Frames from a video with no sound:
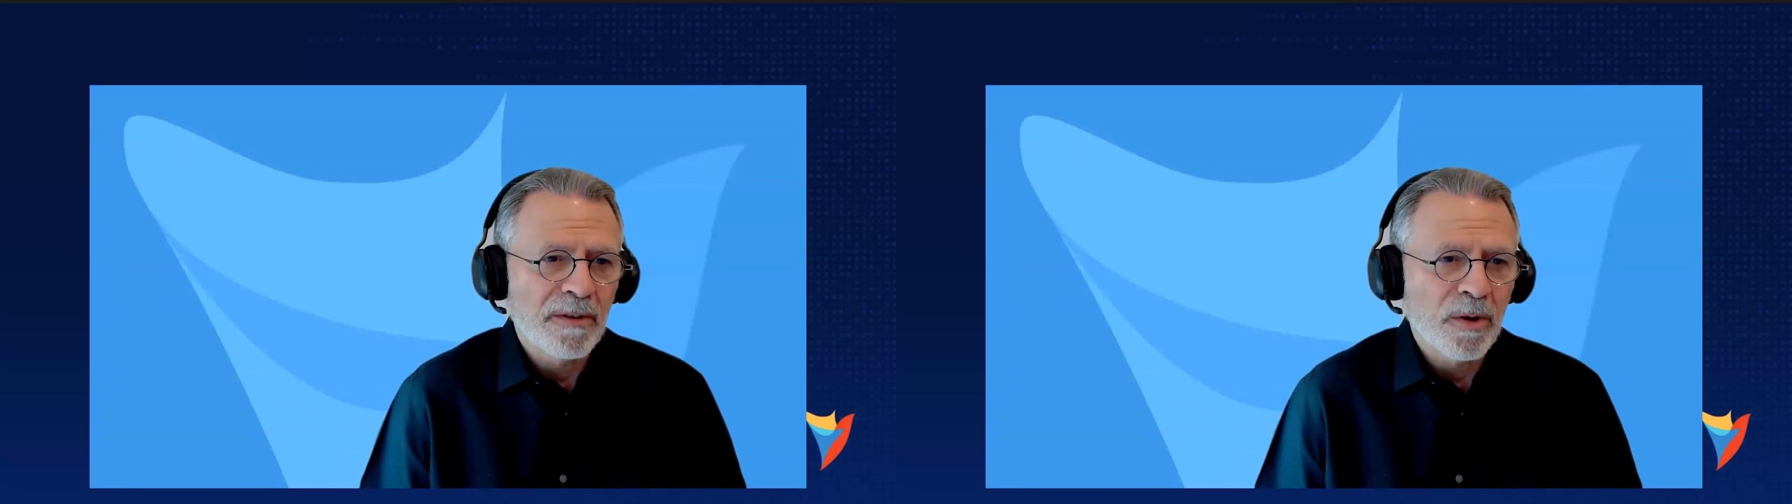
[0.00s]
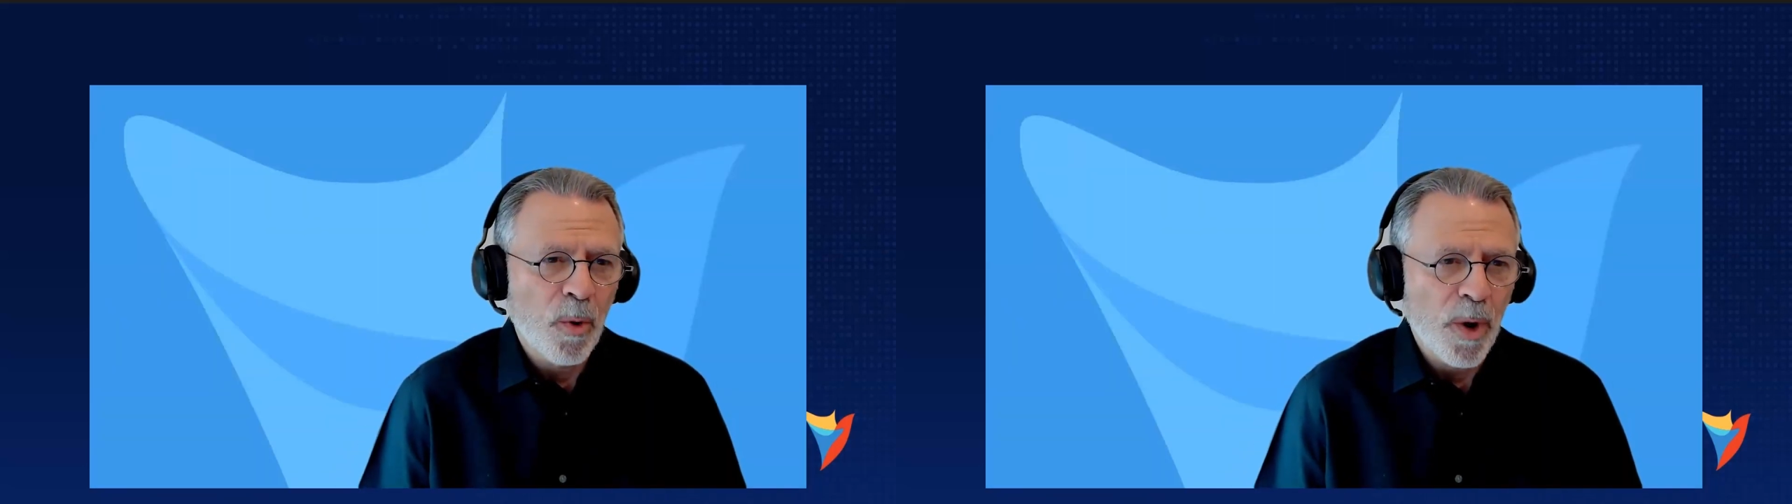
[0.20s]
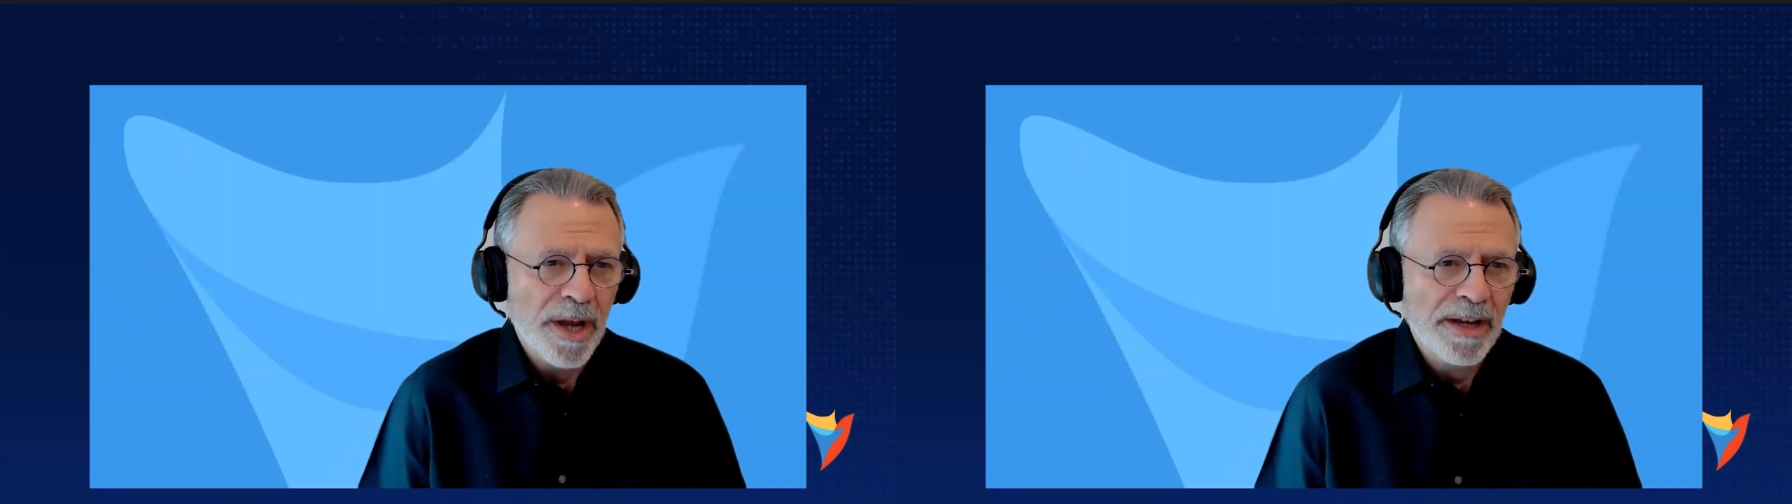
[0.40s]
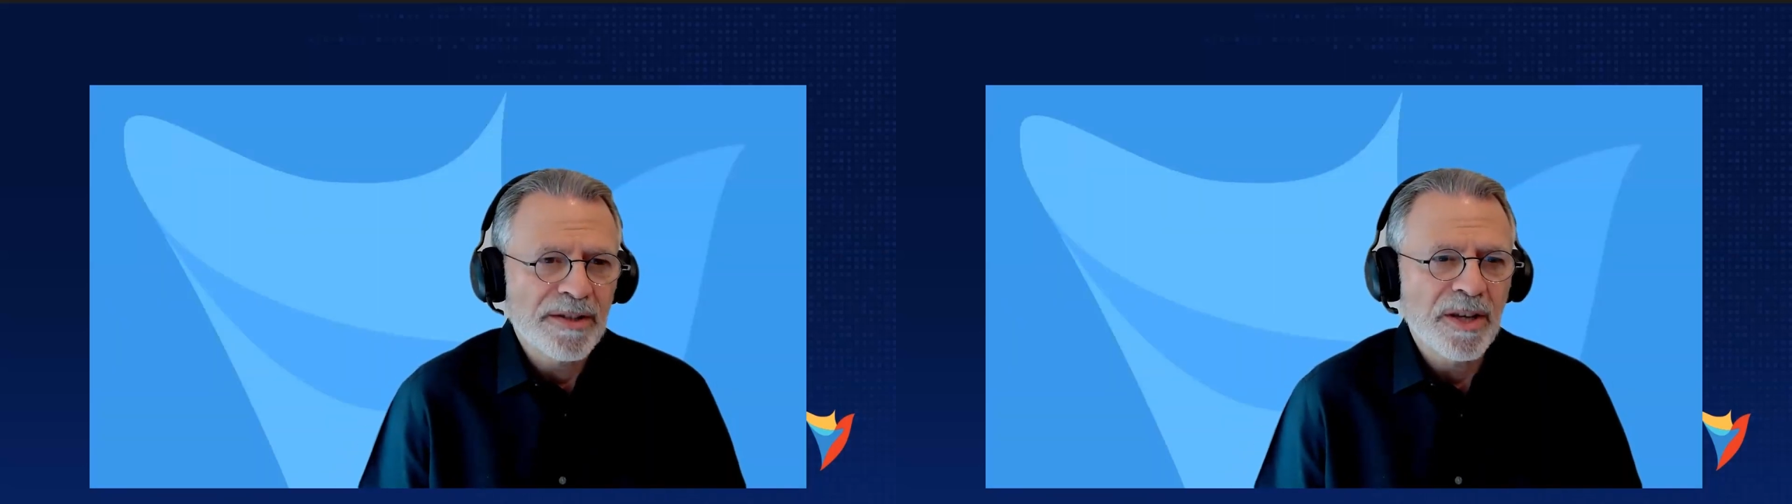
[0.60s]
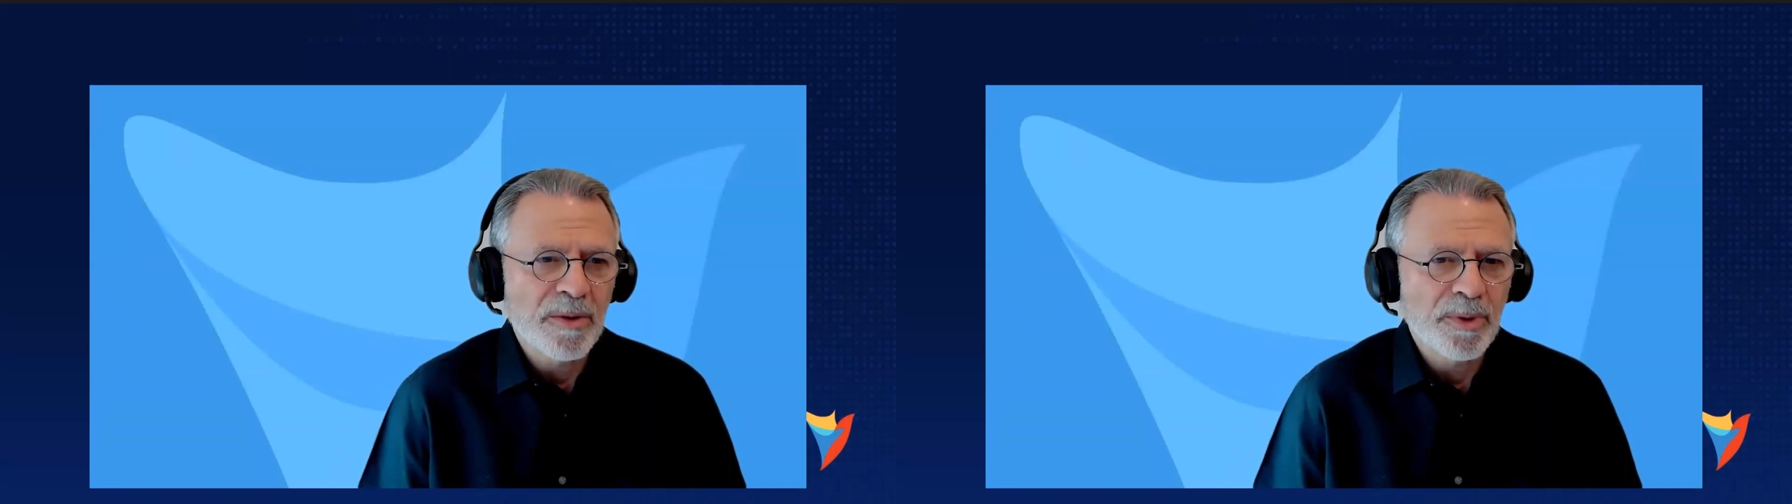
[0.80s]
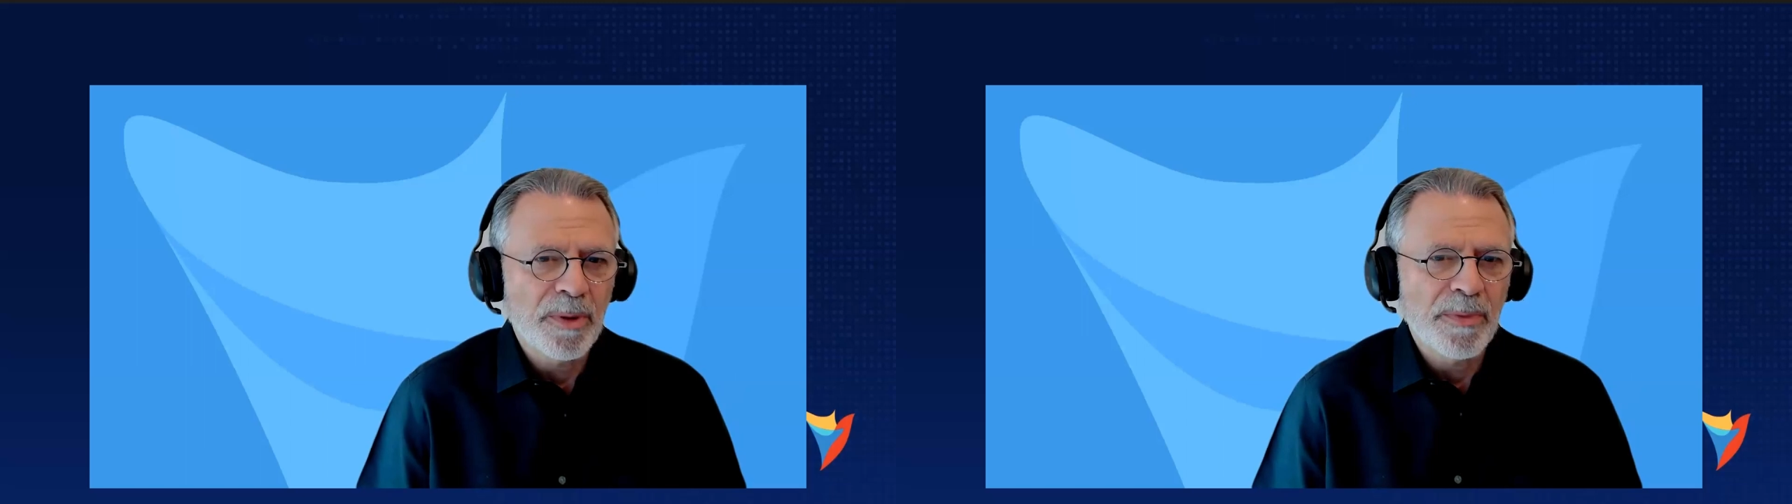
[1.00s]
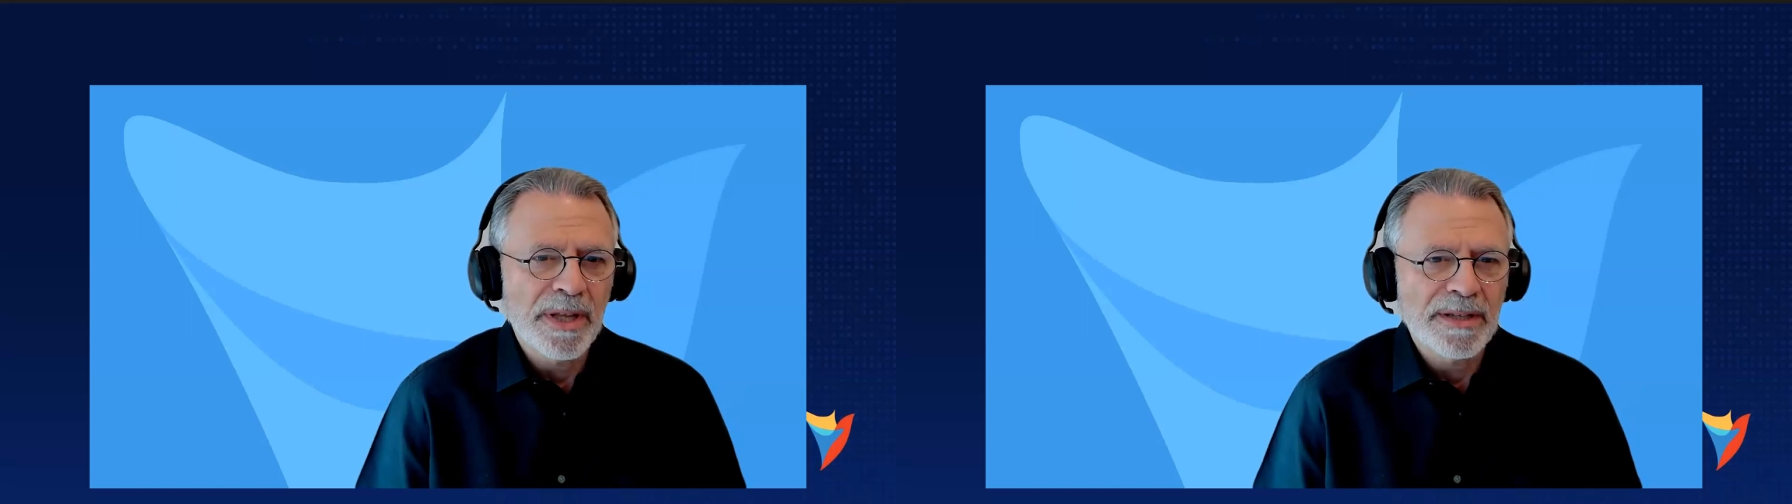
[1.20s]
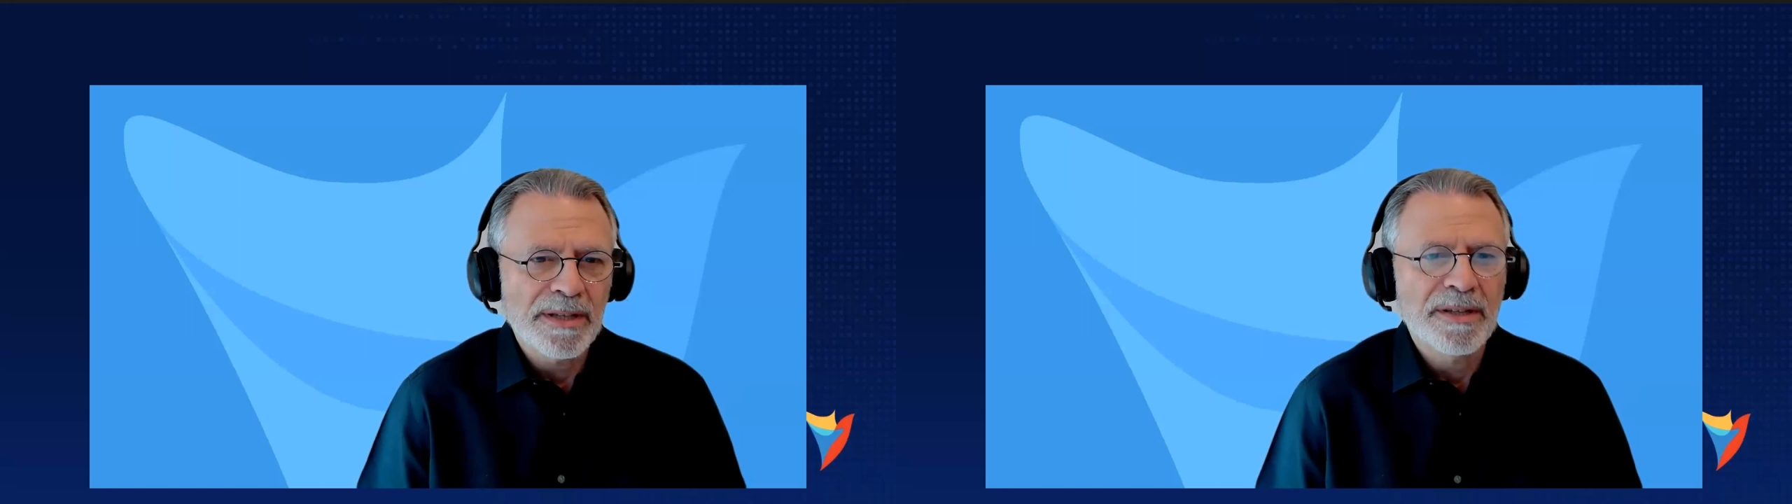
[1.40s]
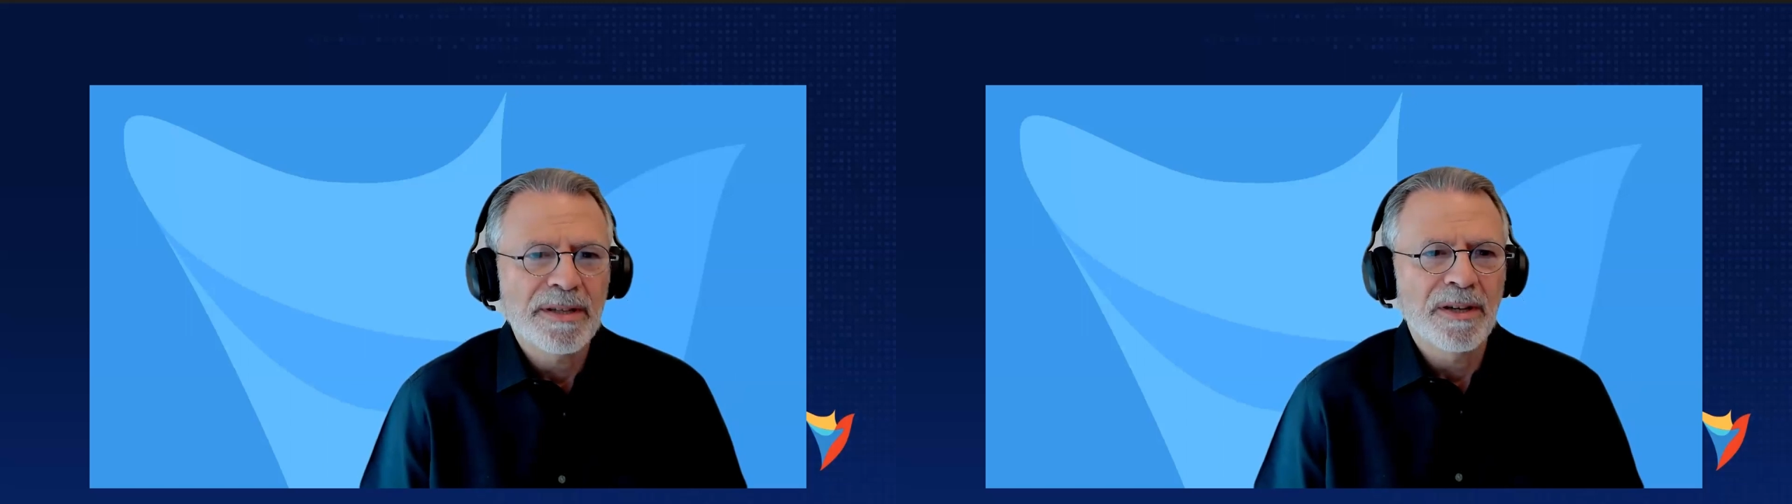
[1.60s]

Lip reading: quick to implement.